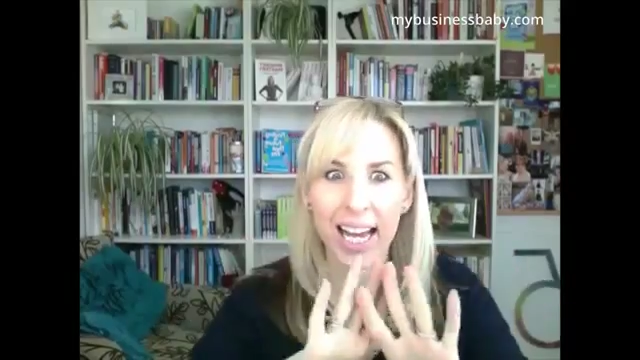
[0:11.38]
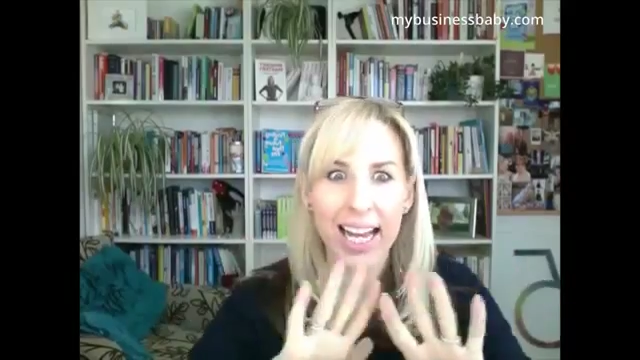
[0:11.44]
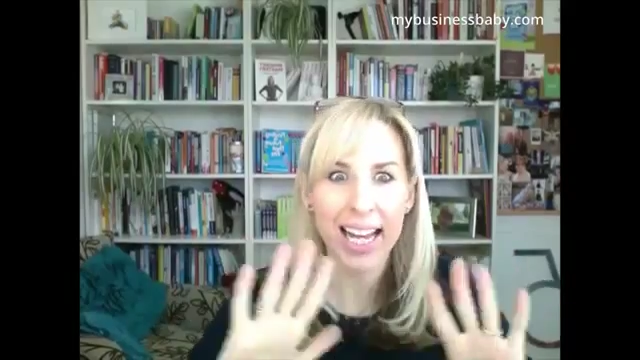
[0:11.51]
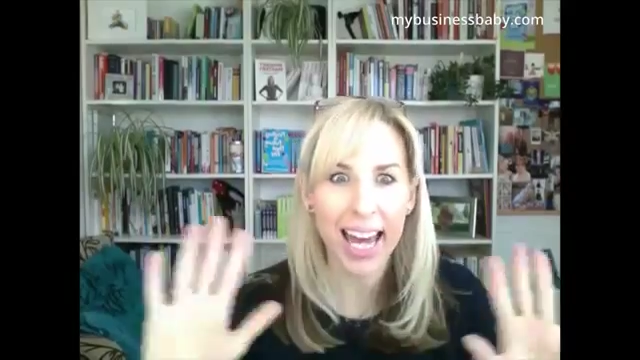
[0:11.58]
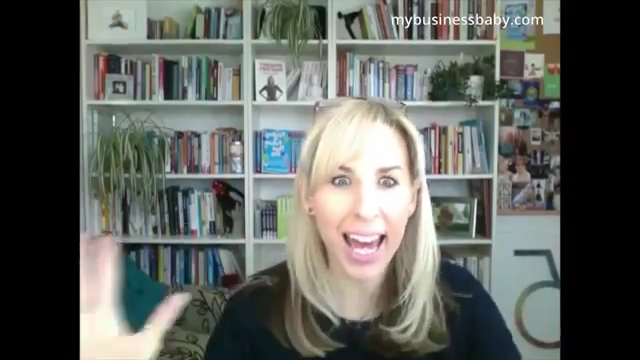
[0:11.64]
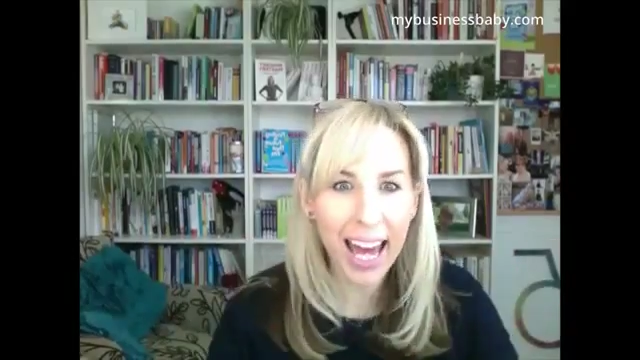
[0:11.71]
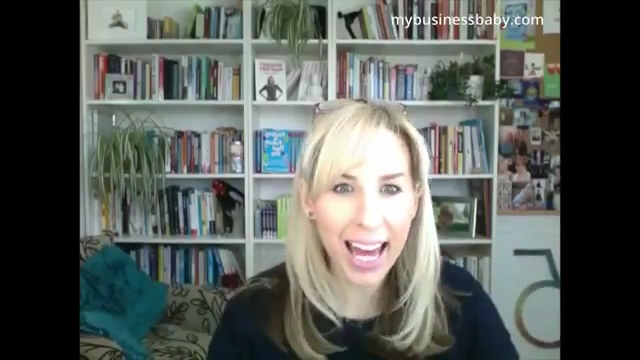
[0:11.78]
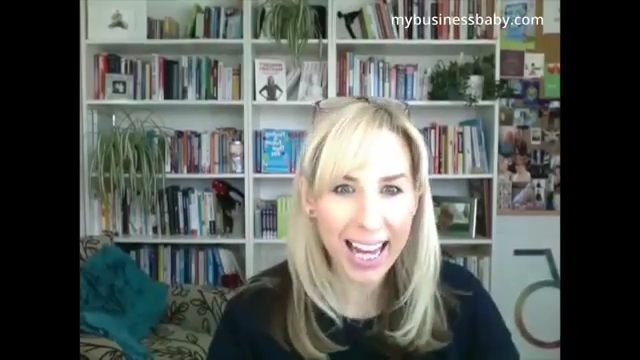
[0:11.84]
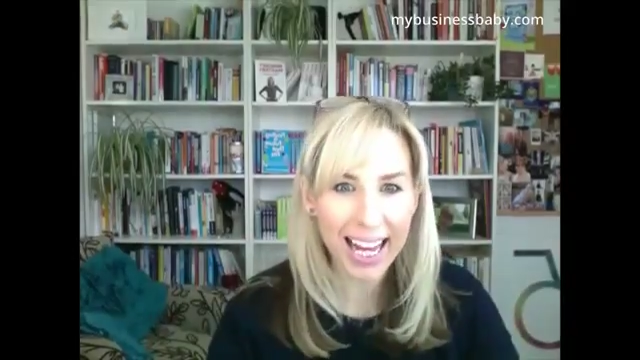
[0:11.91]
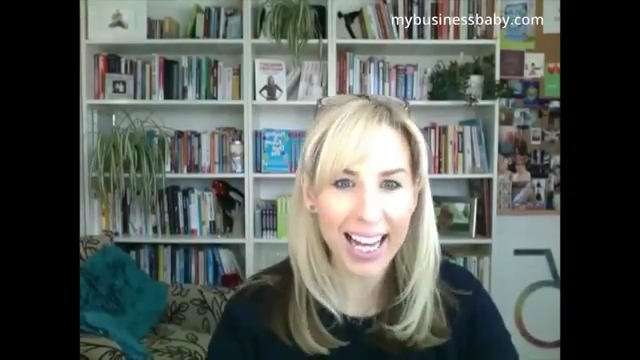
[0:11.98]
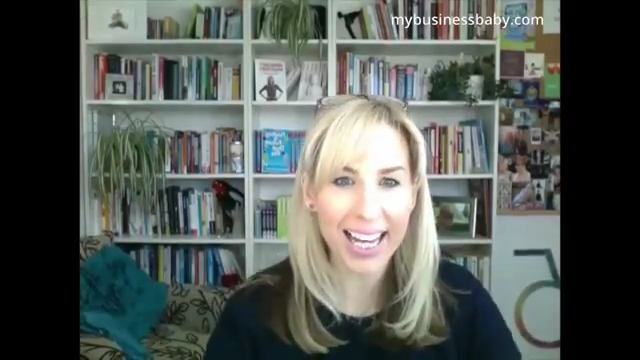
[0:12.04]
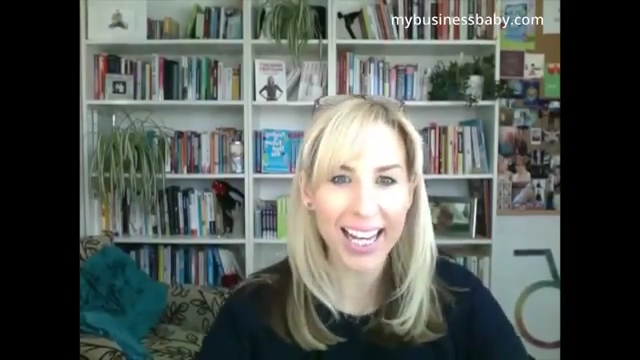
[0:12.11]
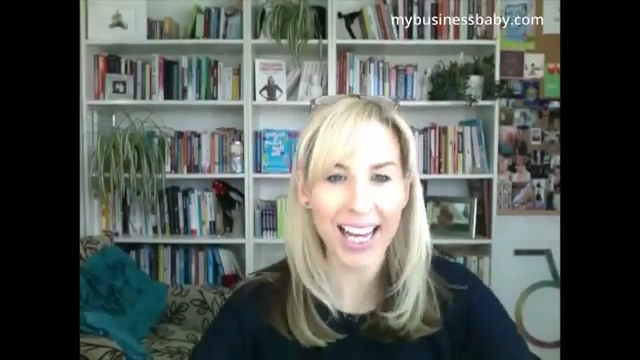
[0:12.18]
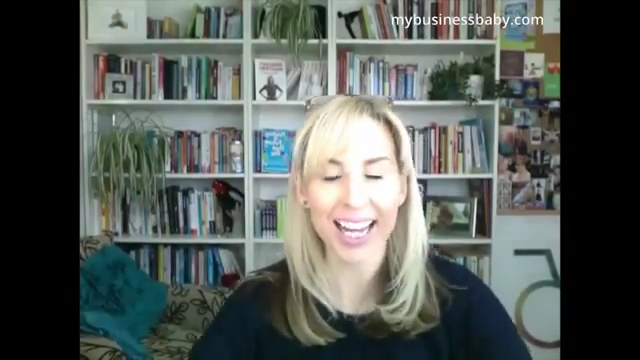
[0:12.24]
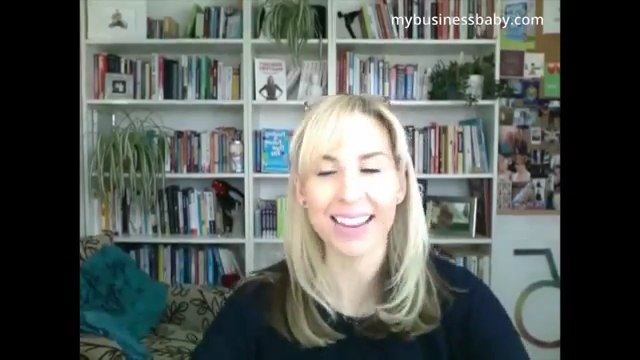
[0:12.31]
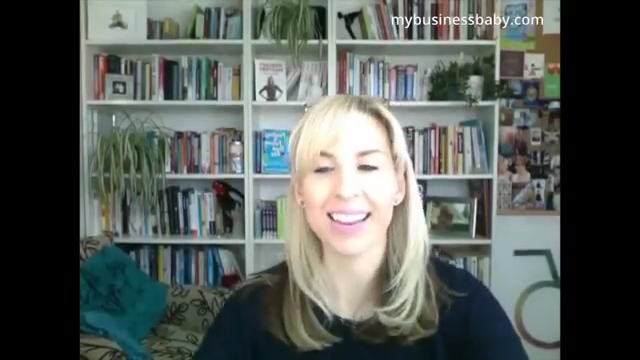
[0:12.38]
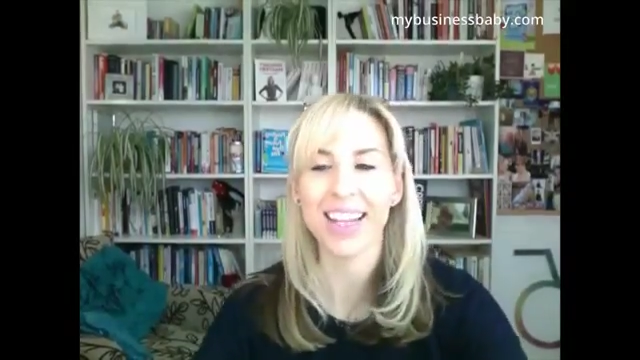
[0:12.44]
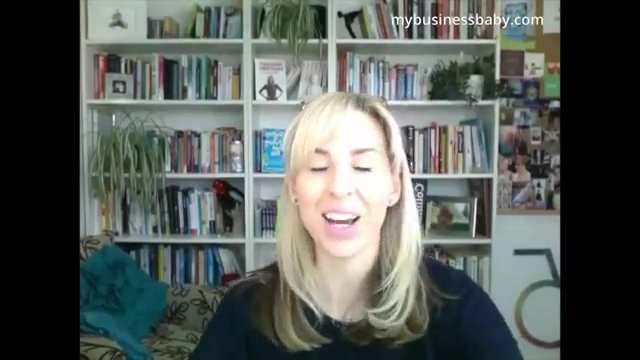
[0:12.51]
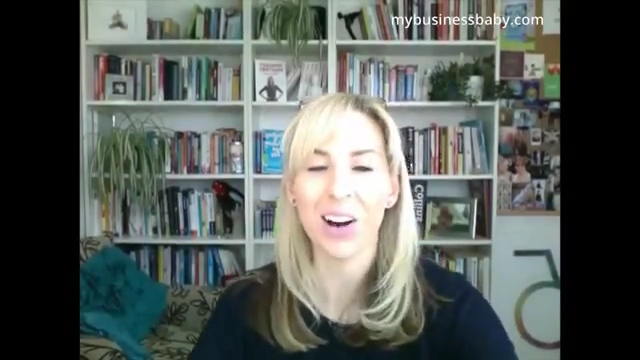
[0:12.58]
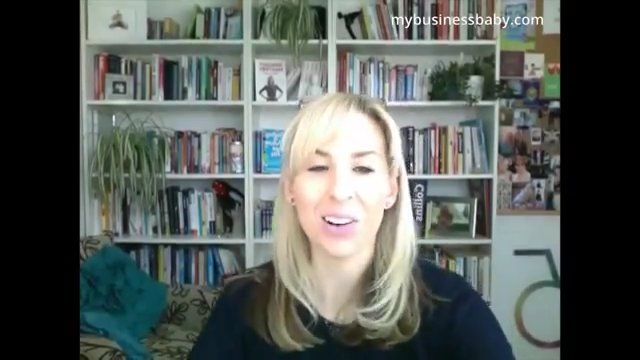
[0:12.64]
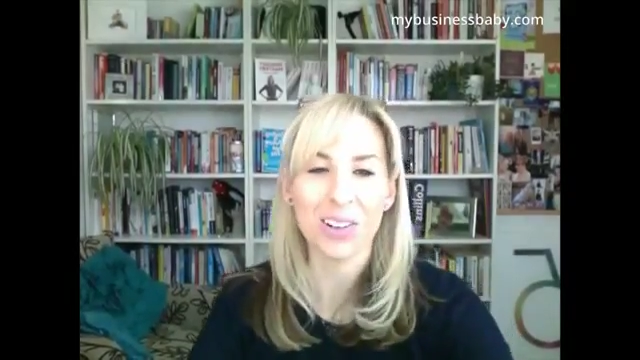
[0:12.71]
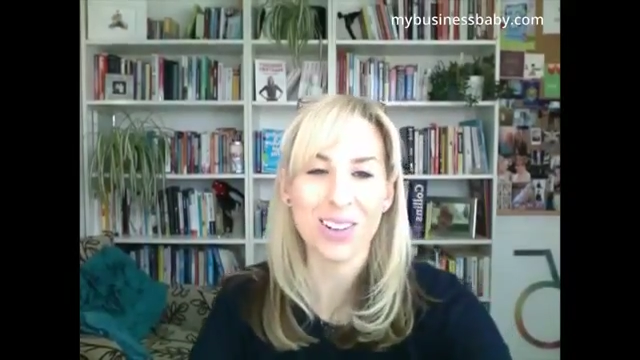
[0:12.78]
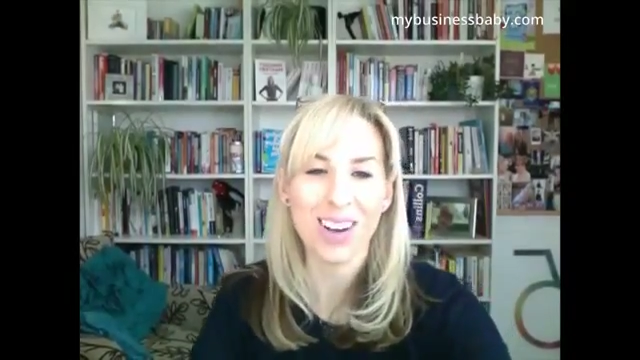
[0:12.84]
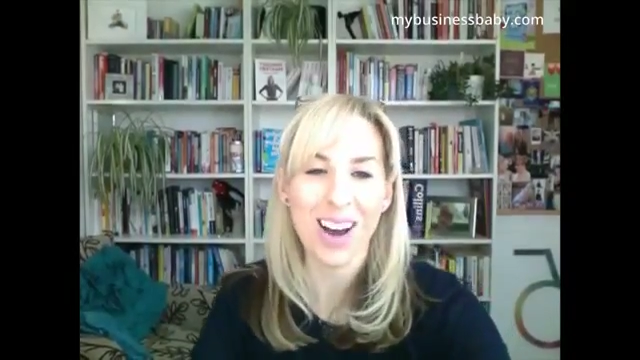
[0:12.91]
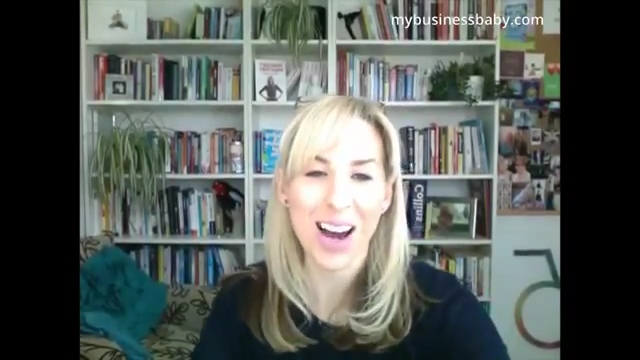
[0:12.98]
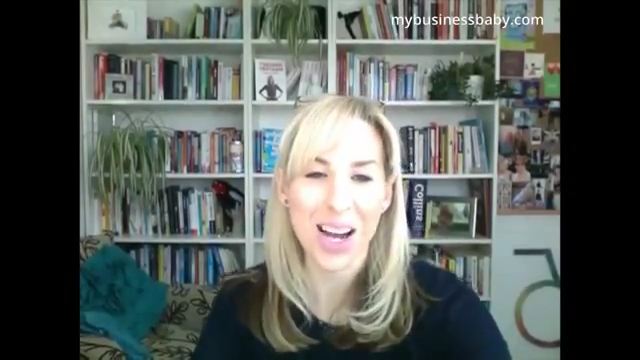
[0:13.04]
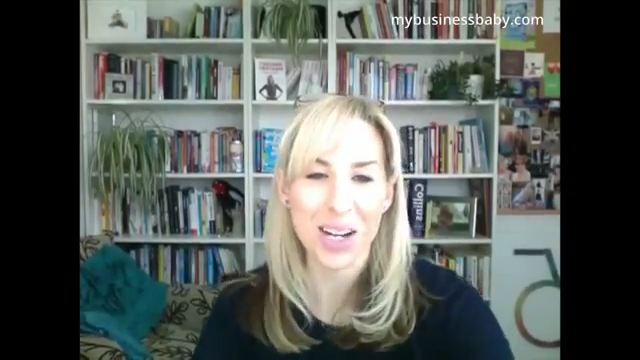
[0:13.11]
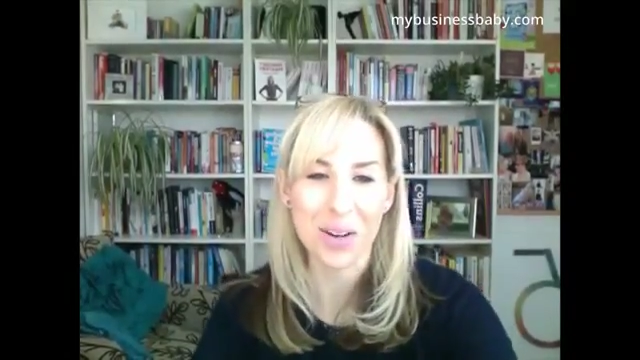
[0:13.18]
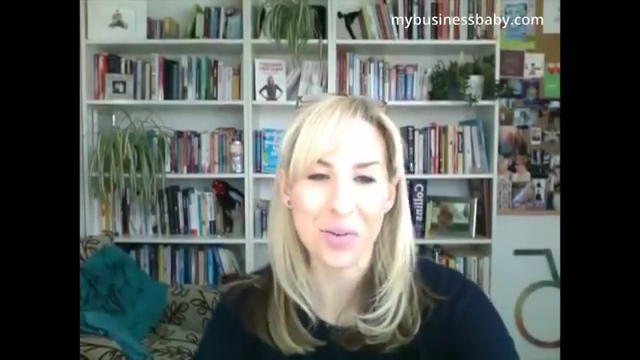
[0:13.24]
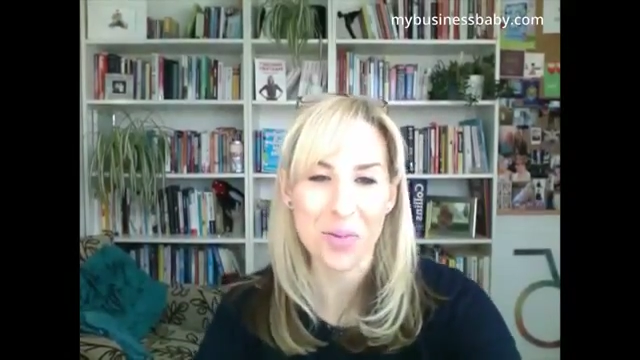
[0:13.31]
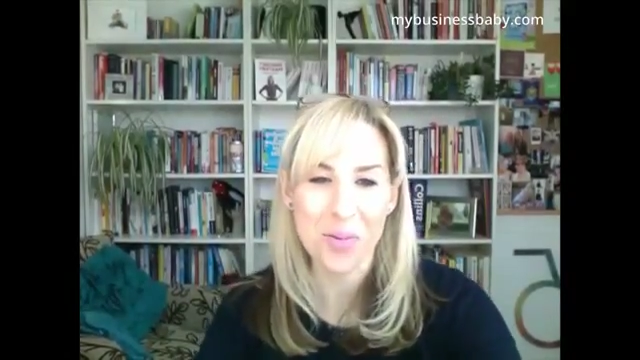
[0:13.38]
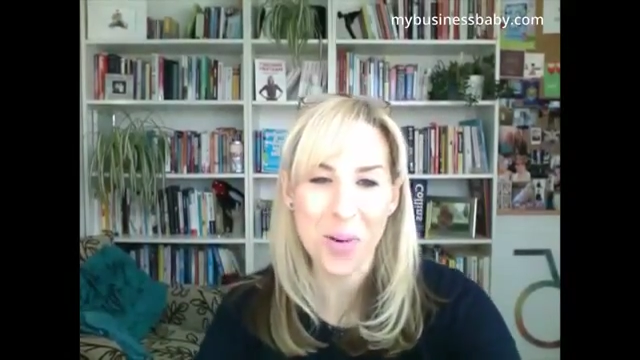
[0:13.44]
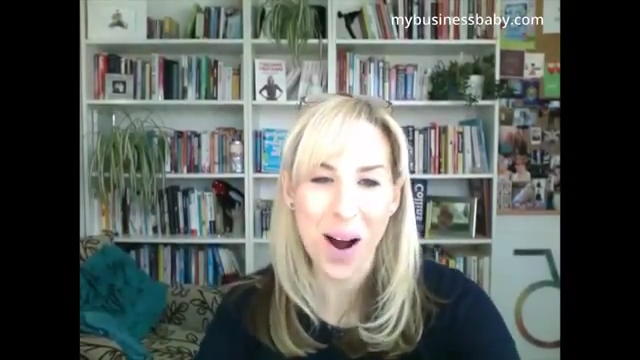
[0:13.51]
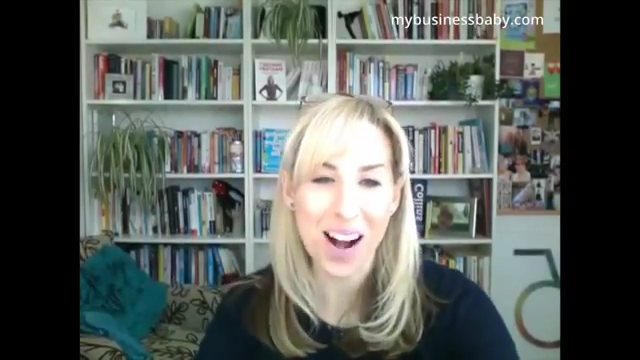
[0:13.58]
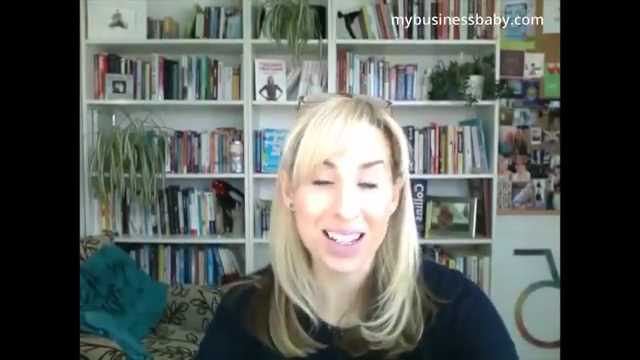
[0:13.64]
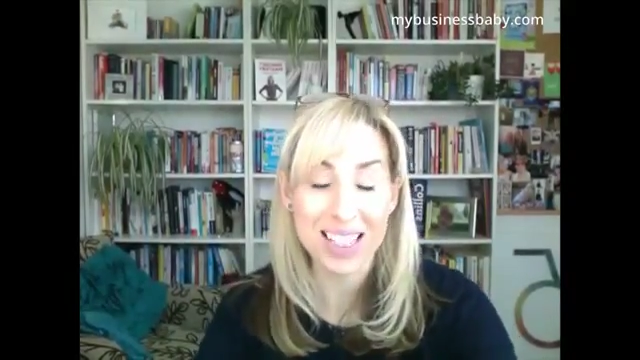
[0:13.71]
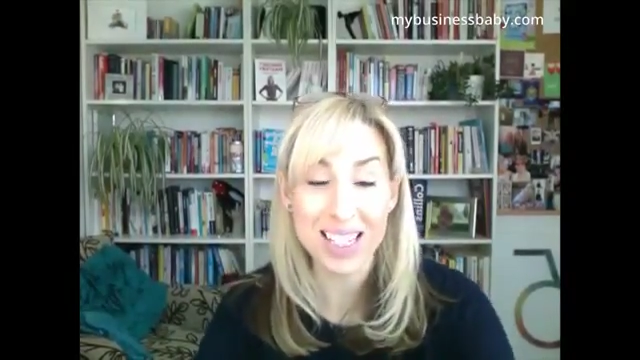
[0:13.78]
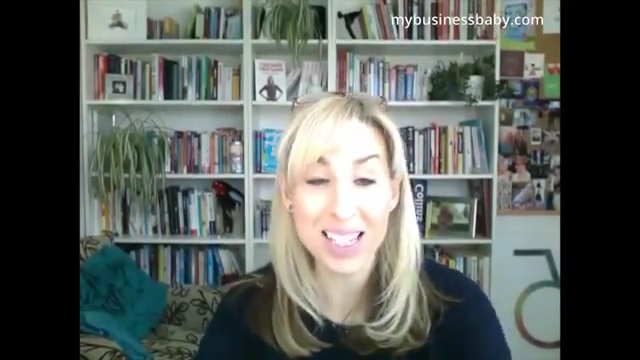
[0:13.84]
king in the online world,